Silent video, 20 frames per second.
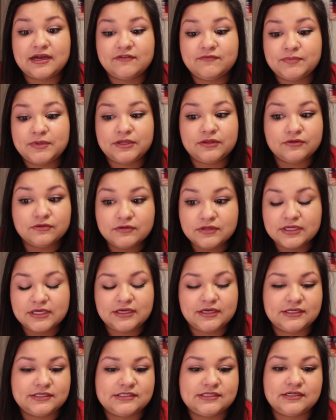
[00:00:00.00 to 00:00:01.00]
I've been through
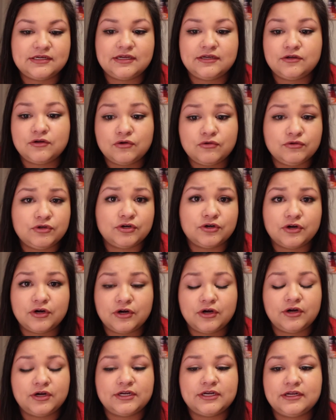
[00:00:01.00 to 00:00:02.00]
this, and I know you're
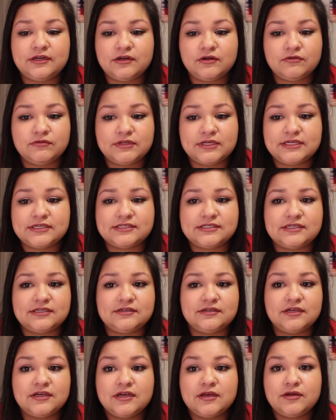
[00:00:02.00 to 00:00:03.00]
hurt, and I know this, and,